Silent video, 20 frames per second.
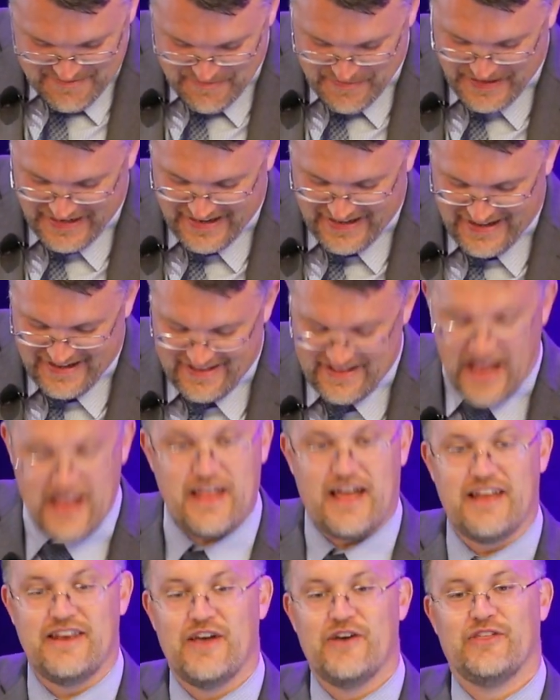But
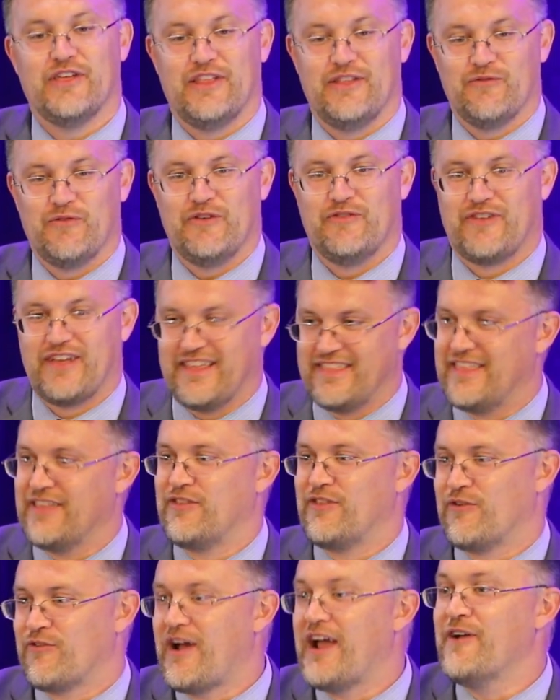I know that we've got
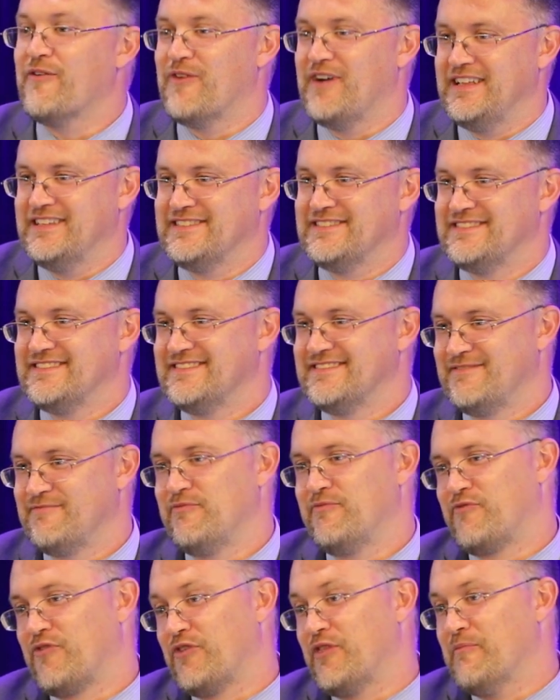the right ones,
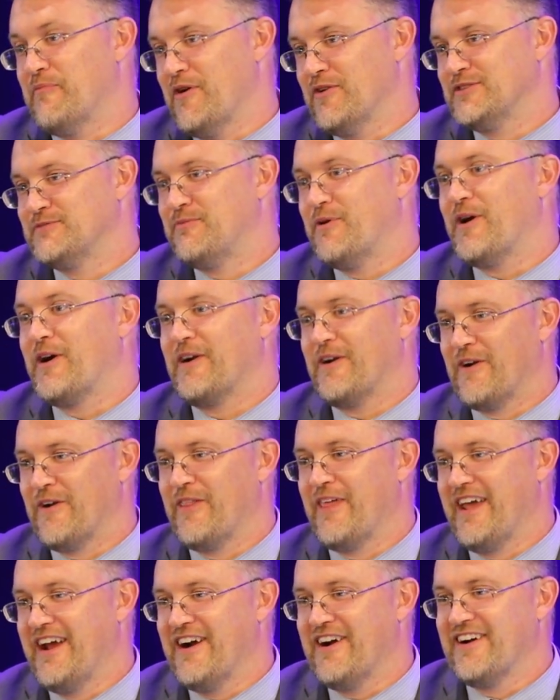for the most part,
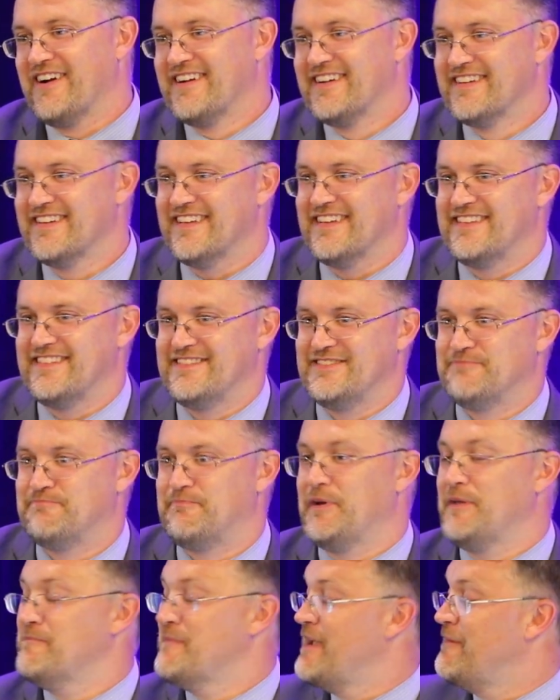are there,
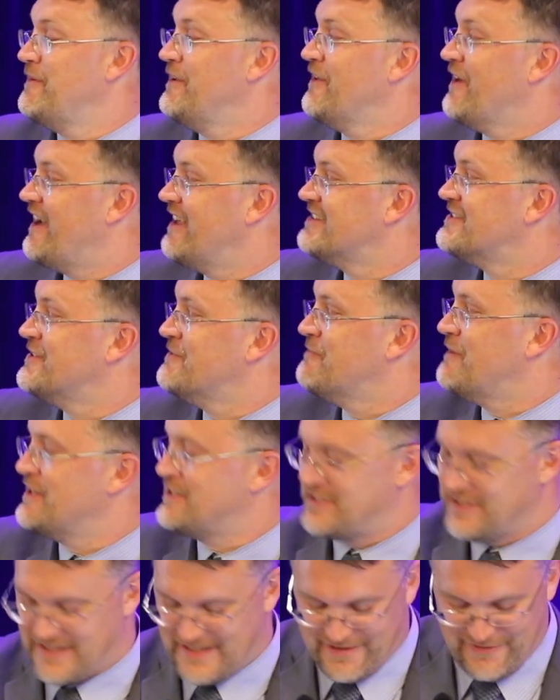but maybe not so
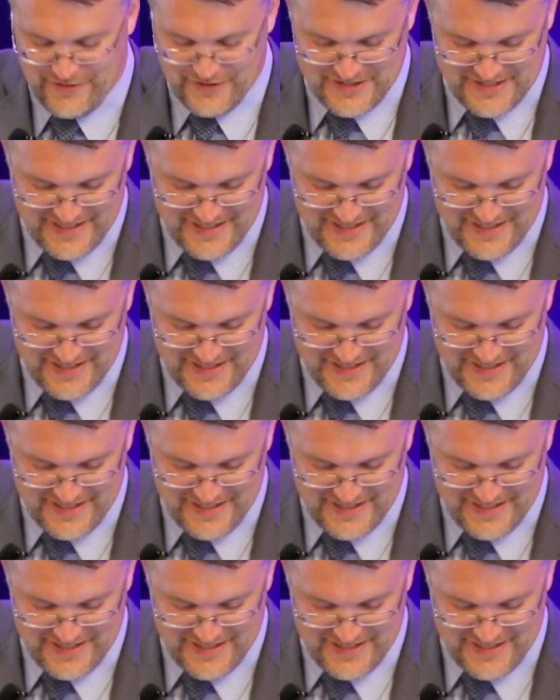much to cover